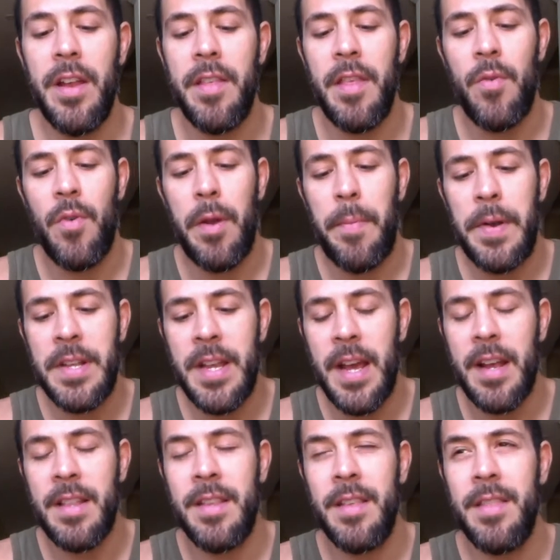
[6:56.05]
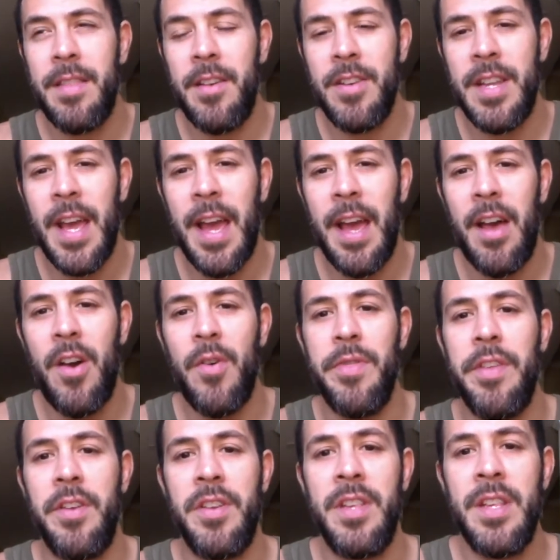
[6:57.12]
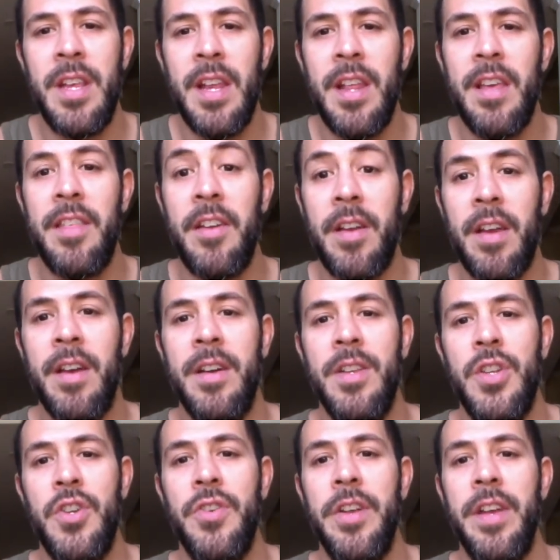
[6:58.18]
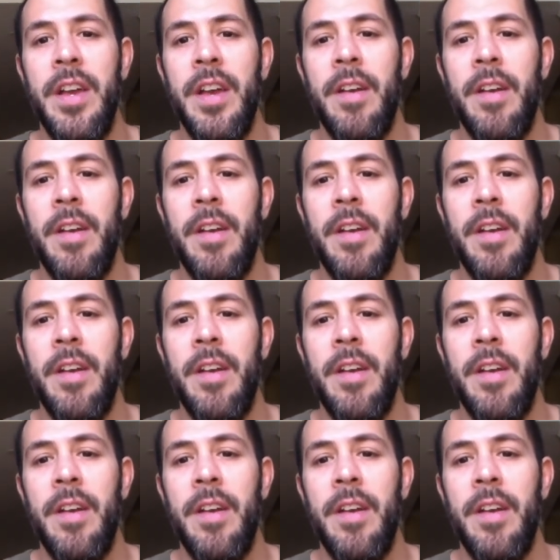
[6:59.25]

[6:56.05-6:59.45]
and they want to protect their town, their city, their country.